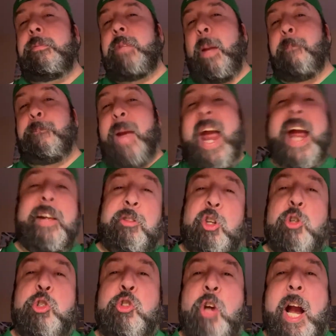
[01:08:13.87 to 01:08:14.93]
The
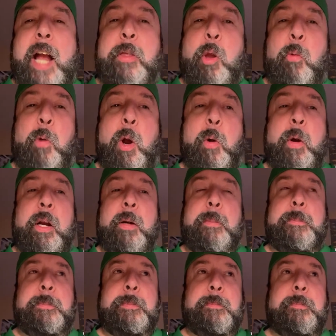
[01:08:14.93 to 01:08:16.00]
Panthers tried to ruin
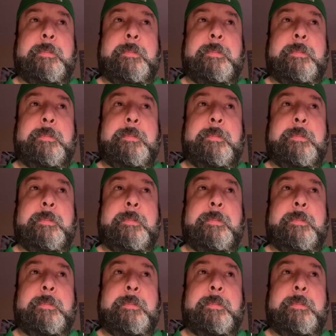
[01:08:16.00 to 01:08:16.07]
him.